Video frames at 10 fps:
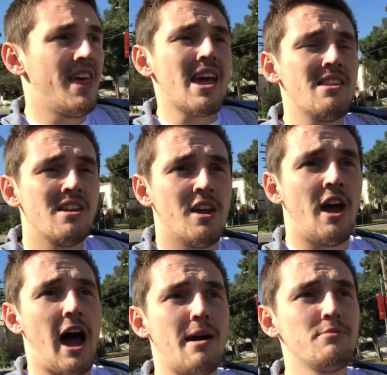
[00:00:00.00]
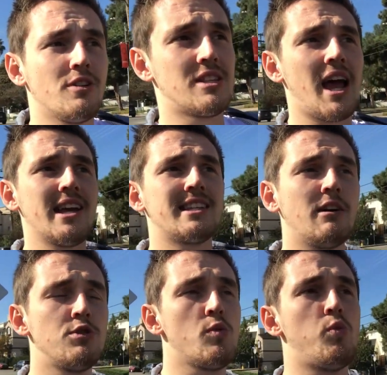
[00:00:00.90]
And then I'm not tied
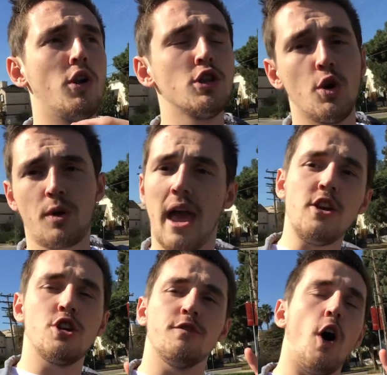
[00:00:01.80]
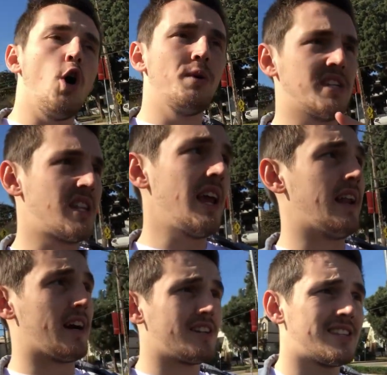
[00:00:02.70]
down to one location of always
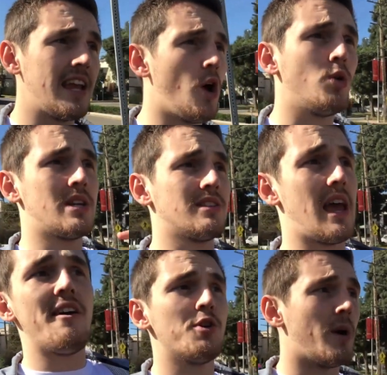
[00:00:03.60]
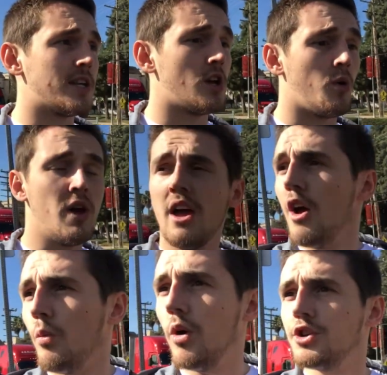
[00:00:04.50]
staying. I can stay in hotels everywhere. So
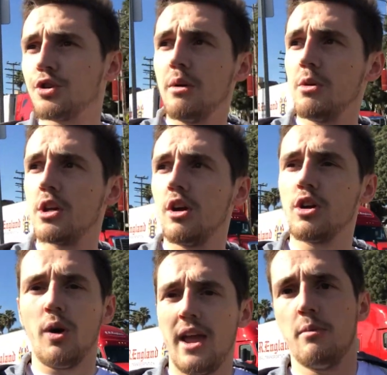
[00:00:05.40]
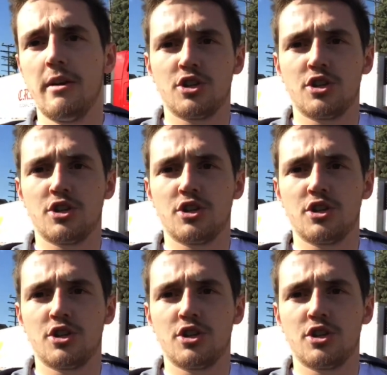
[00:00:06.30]
one trip, we could all go, hey,